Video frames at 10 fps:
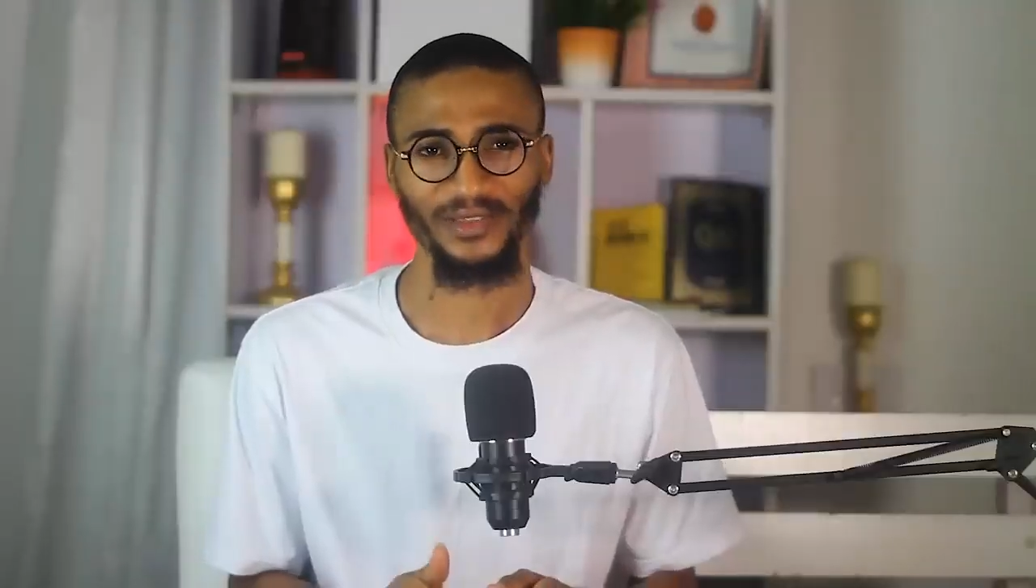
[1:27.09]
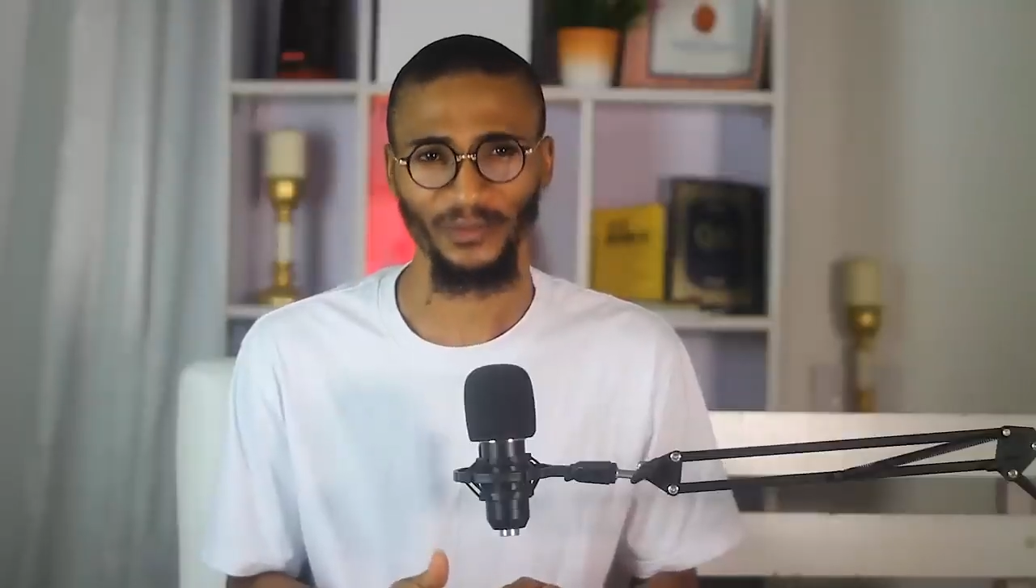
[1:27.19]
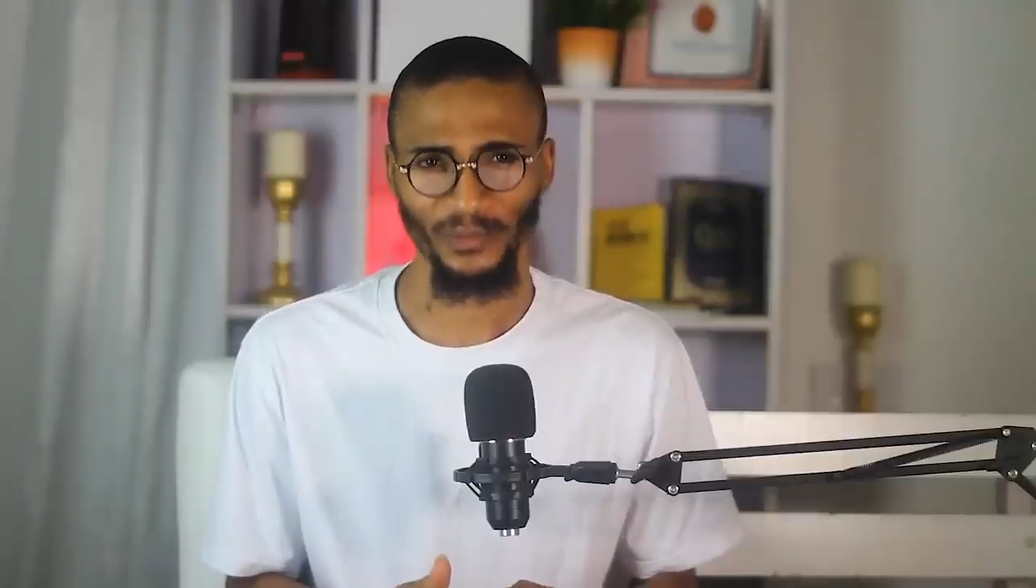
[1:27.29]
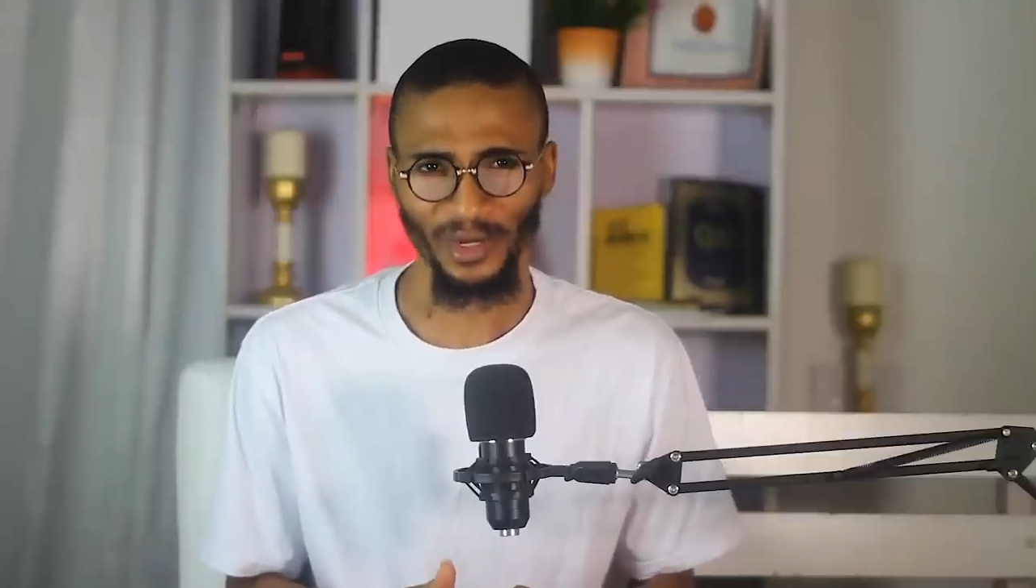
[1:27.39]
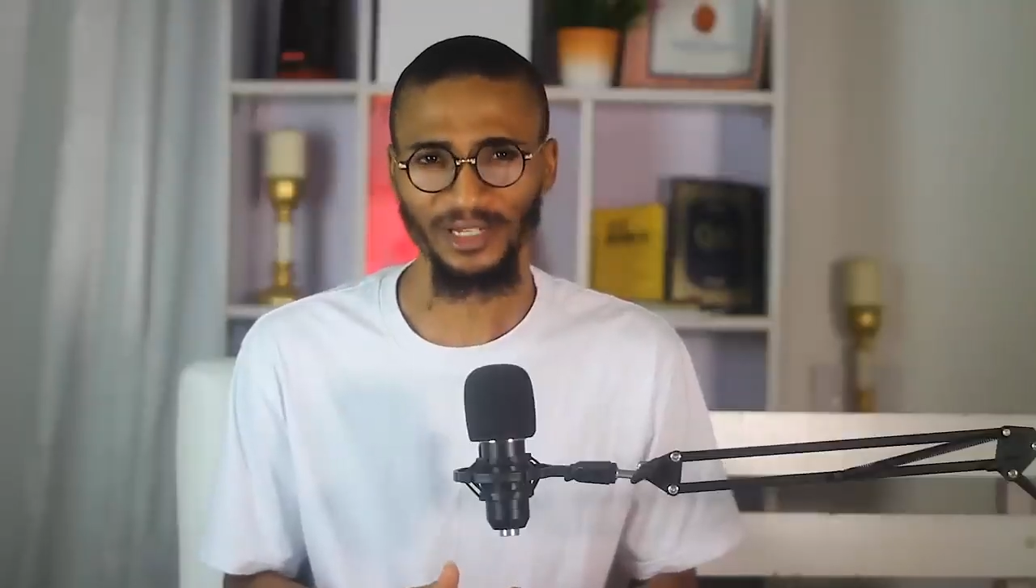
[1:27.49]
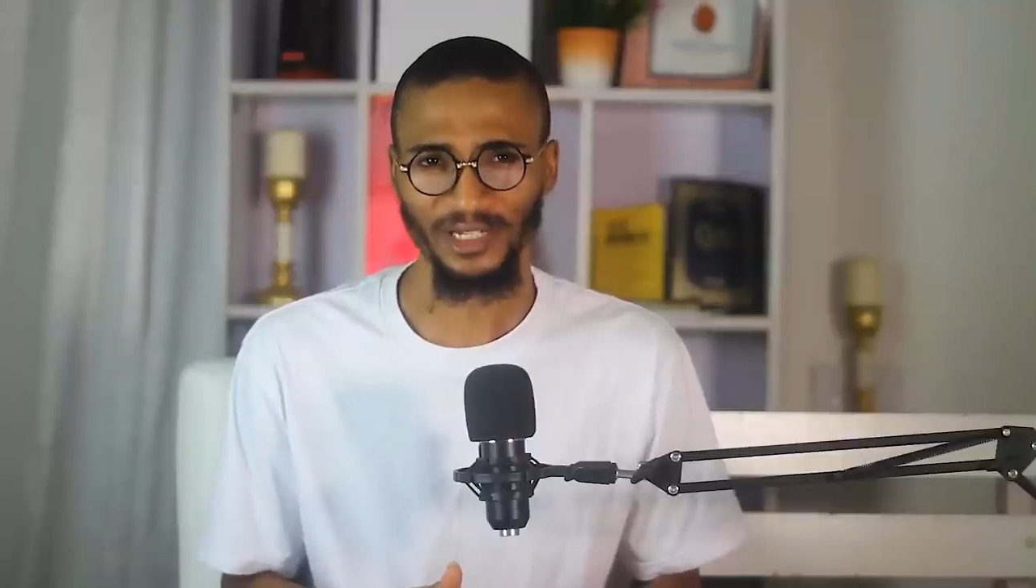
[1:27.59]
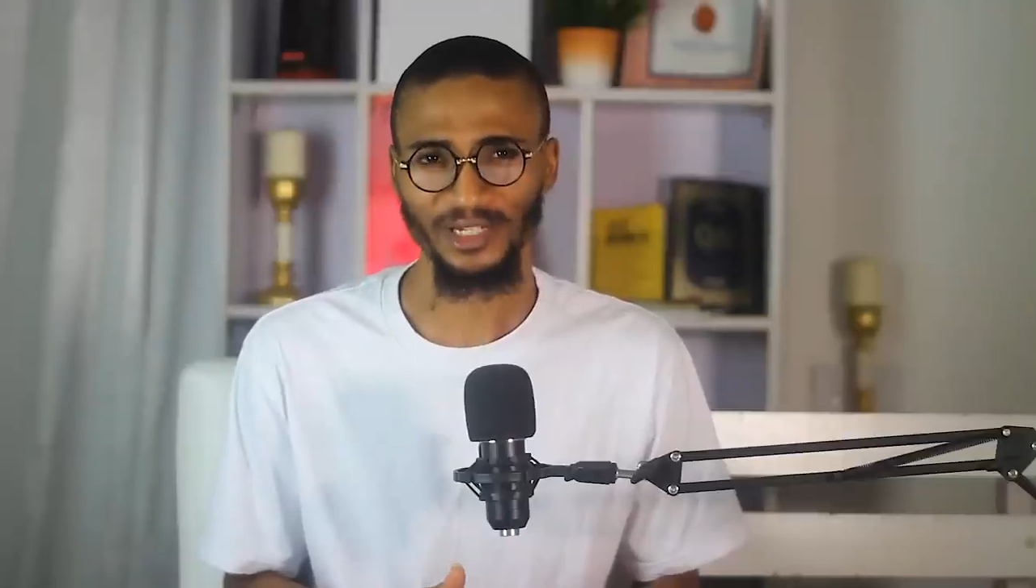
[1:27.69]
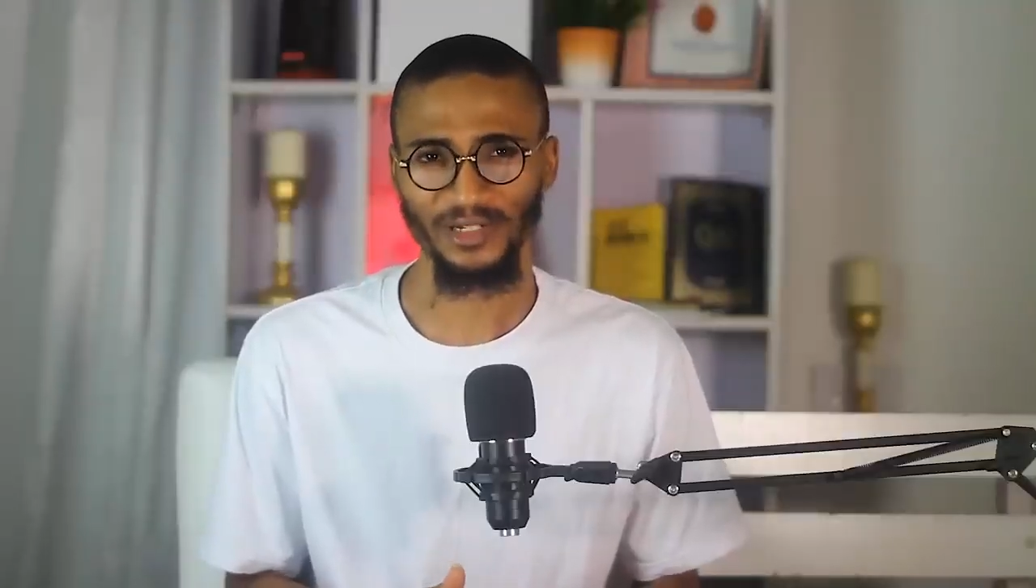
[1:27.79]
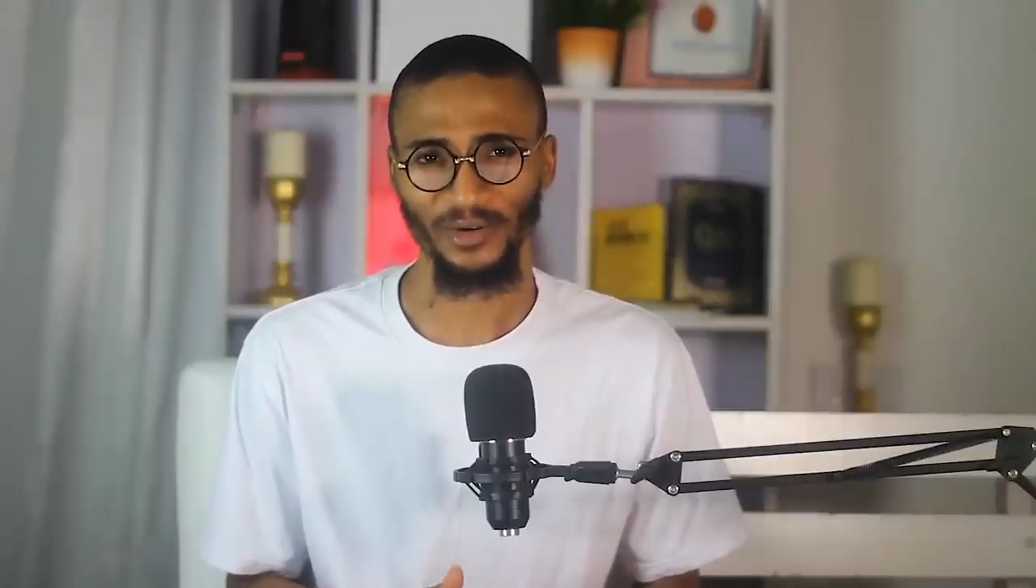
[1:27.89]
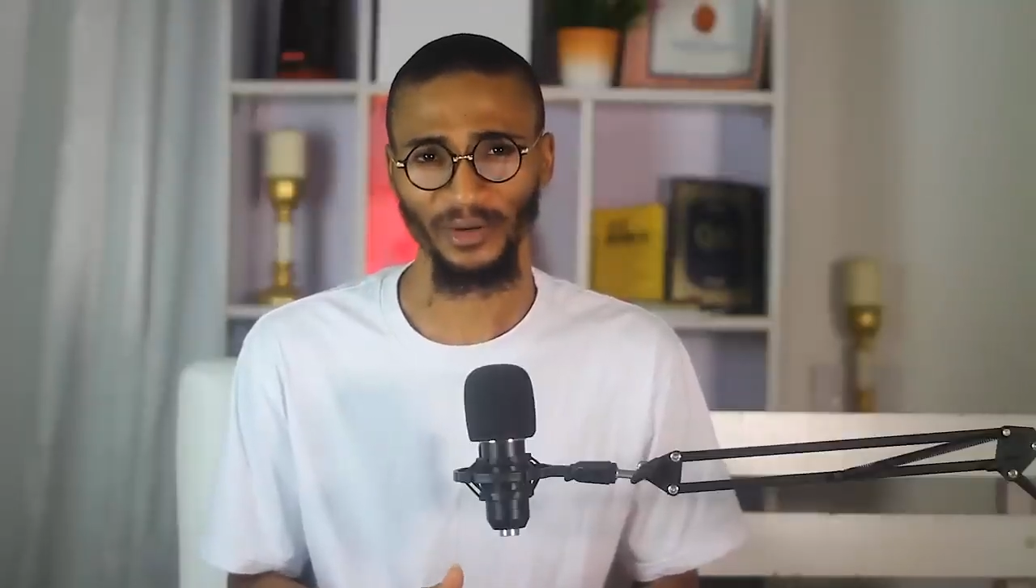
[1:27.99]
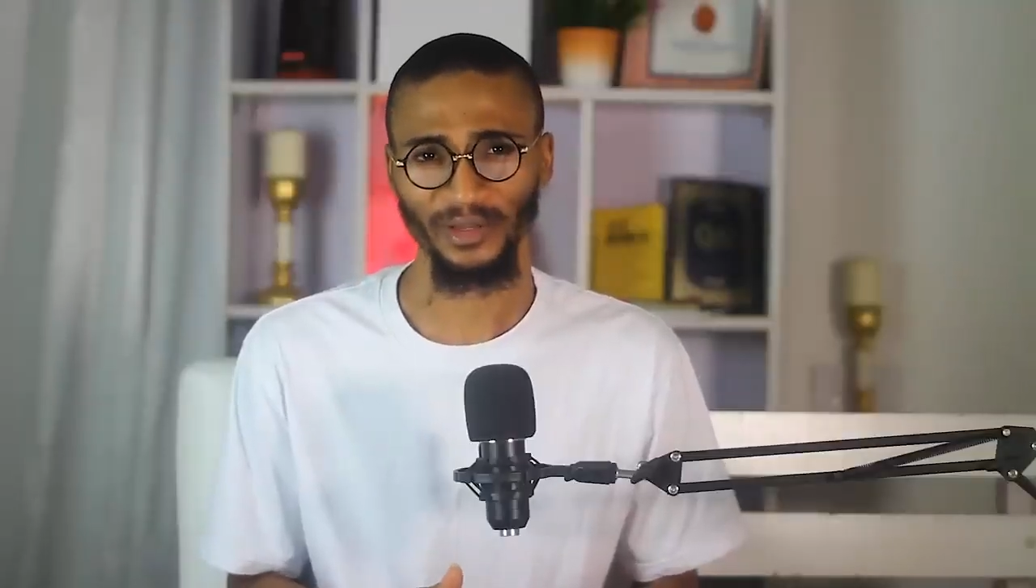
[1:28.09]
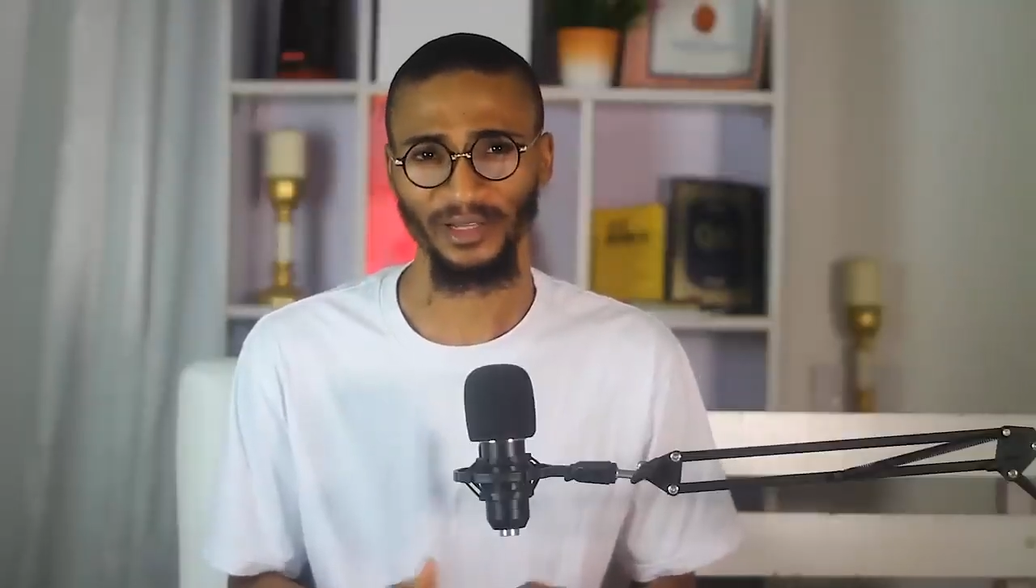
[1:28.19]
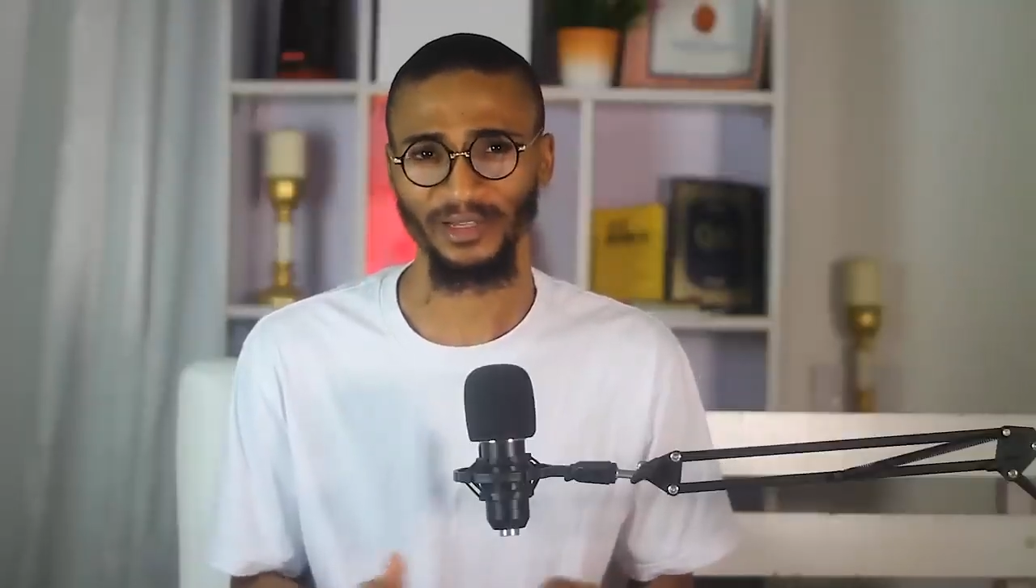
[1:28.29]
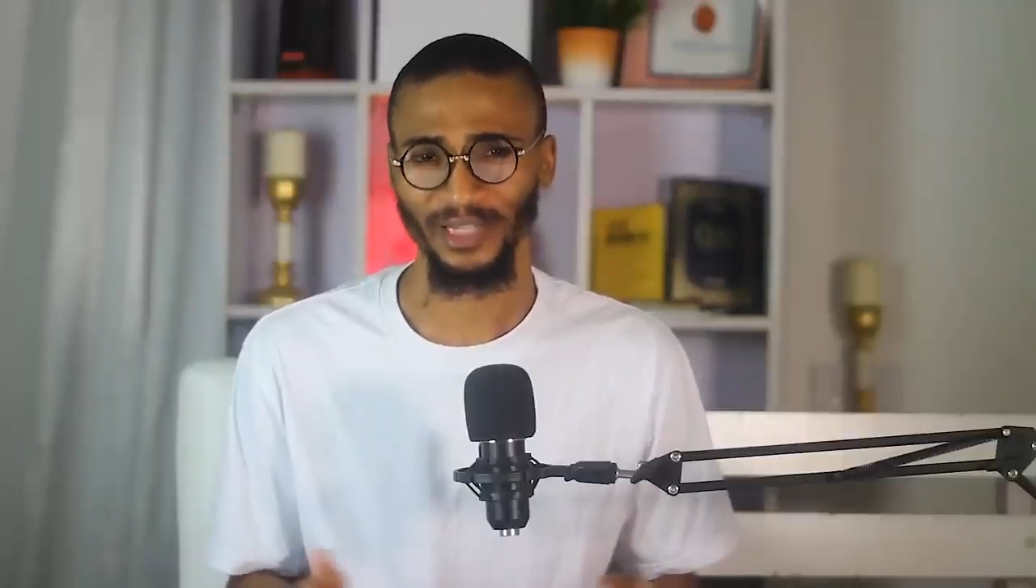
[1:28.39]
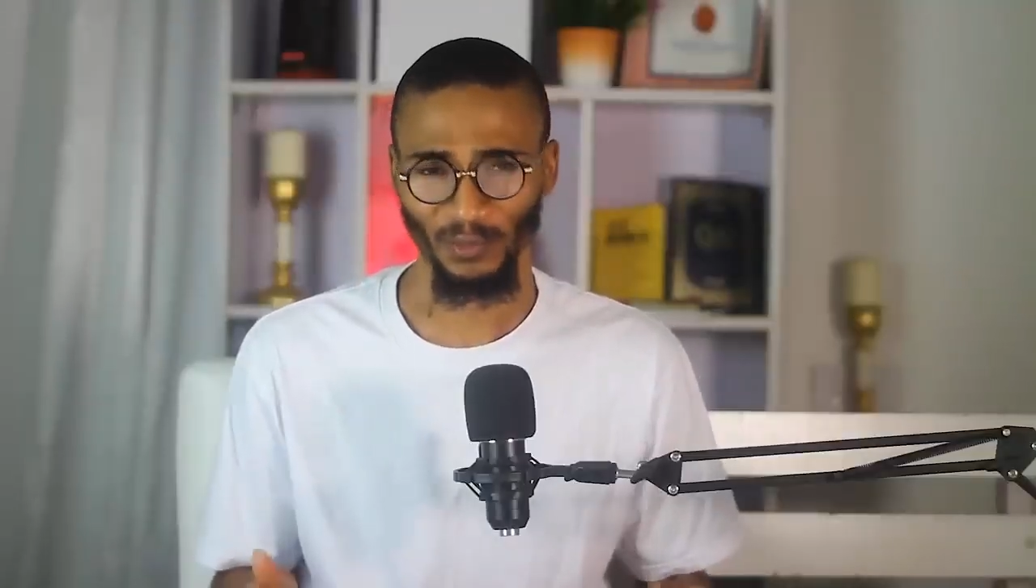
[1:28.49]
there is a story
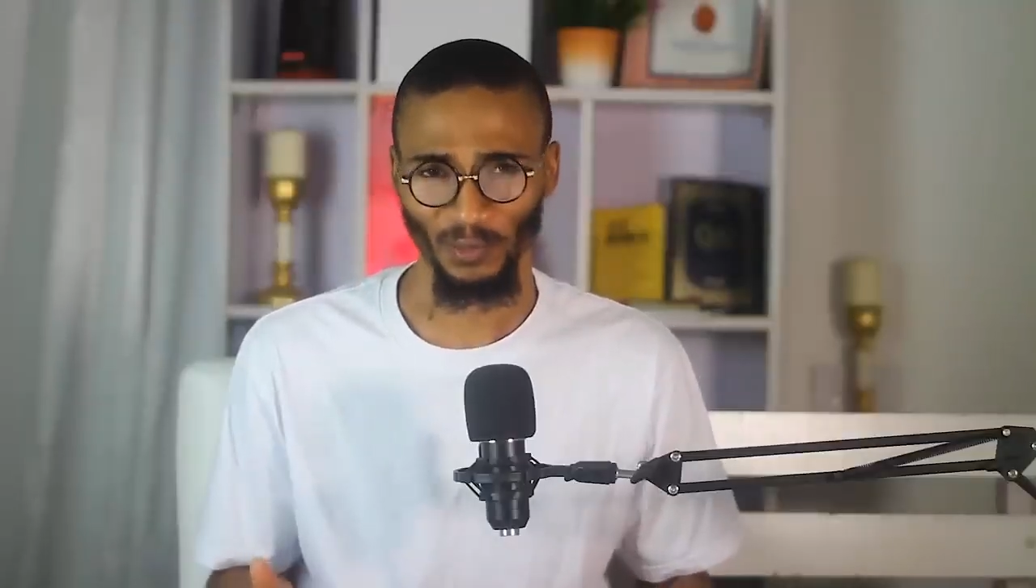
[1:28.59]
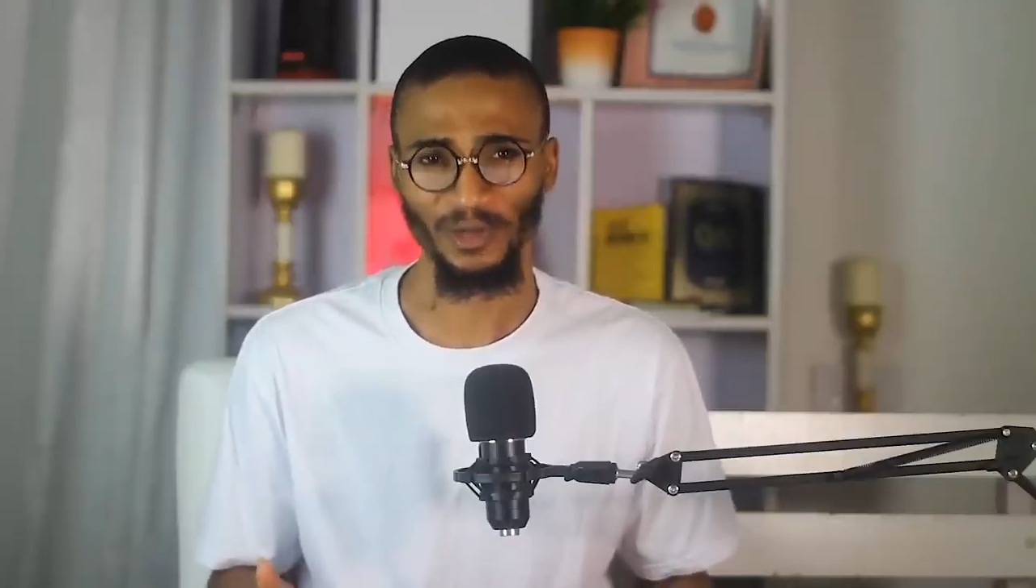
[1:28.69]
that there